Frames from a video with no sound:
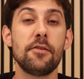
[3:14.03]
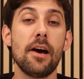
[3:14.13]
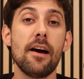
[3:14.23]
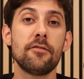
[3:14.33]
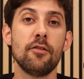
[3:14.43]

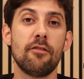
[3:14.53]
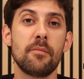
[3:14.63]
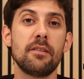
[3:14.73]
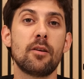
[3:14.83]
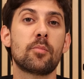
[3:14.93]
you have
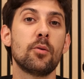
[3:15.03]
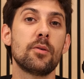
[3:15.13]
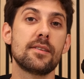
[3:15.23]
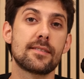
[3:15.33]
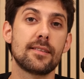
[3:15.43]
Novamira
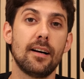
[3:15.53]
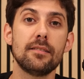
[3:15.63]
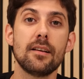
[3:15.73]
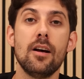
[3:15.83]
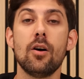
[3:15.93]
Pro
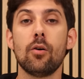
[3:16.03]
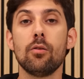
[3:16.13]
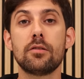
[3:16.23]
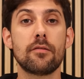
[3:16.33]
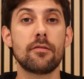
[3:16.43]
installed,
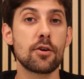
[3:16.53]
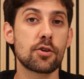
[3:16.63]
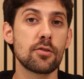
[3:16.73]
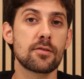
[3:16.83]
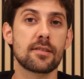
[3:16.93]
older
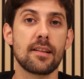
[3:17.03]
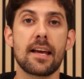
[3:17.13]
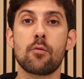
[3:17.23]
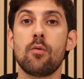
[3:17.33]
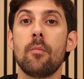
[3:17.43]
versions
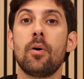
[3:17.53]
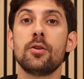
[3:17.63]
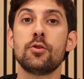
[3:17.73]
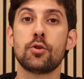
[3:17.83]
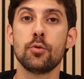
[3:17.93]
like
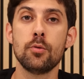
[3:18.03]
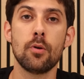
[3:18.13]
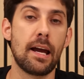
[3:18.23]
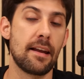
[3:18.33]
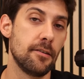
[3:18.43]

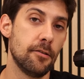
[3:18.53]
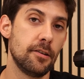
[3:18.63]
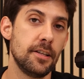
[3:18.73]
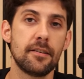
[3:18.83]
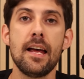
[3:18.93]
1.2 and
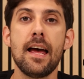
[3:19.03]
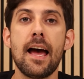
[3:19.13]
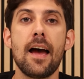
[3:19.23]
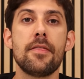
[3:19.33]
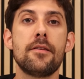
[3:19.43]
earlier
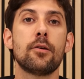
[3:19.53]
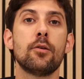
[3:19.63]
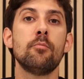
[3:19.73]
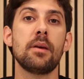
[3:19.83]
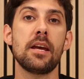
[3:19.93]
had their
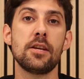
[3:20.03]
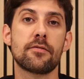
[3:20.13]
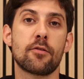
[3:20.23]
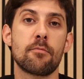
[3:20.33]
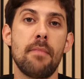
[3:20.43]
own
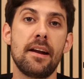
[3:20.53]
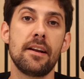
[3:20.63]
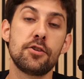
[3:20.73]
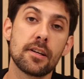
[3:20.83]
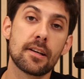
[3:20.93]
page for
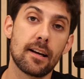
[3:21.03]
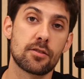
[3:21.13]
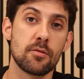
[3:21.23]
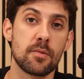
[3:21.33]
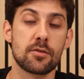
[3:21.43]
managing
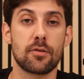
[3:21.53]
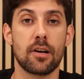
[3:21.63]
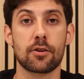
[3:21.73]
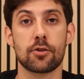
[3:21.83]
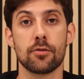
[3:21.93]
custom
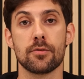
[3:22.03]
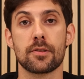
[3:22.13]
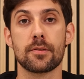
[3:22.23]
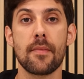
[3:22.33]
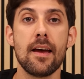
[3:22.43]
instructions.